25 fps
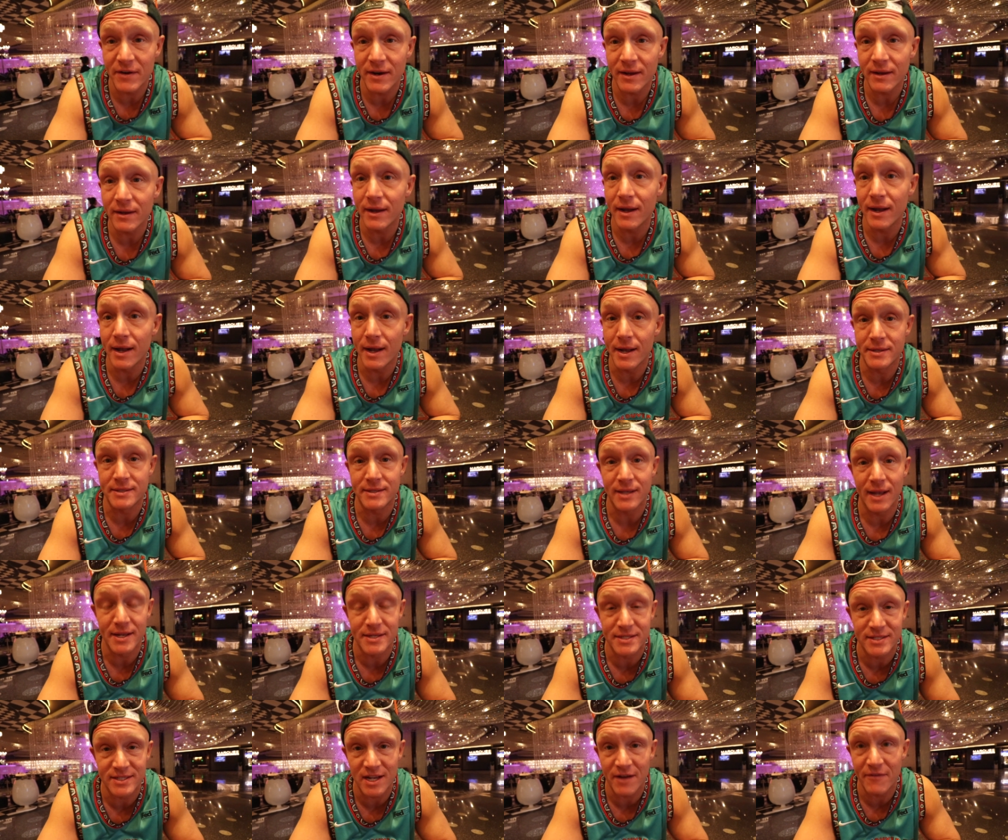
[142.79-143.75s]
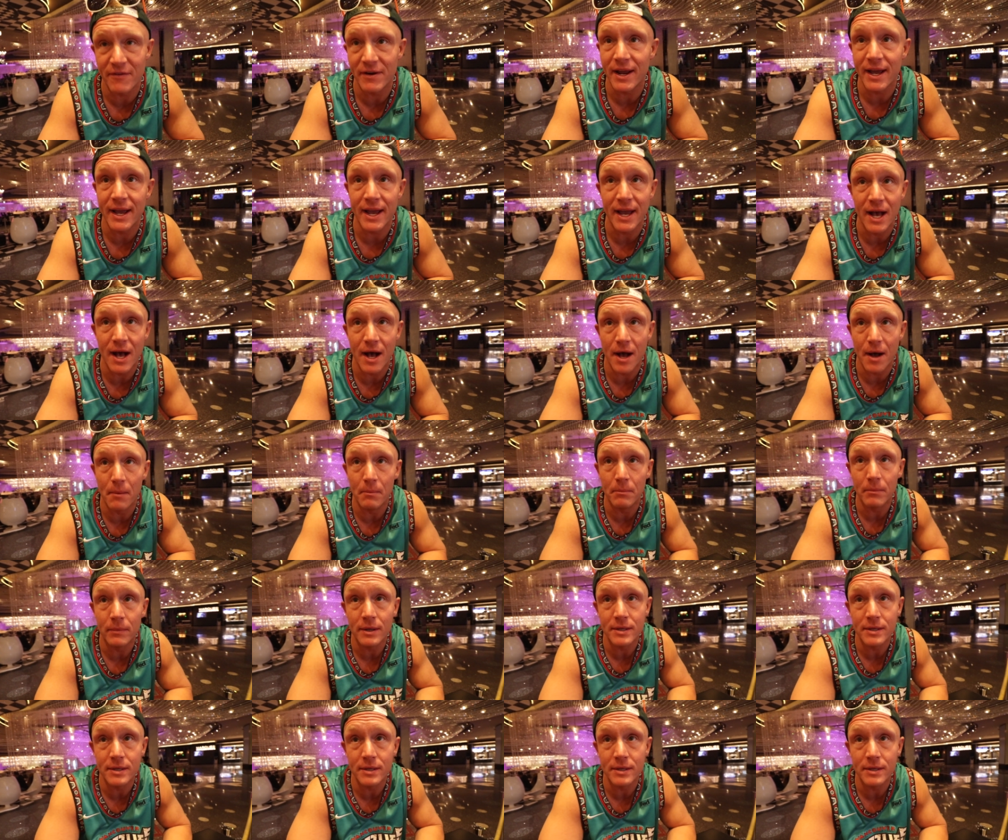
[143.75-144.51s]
You guys a couple it's, of seven a.m.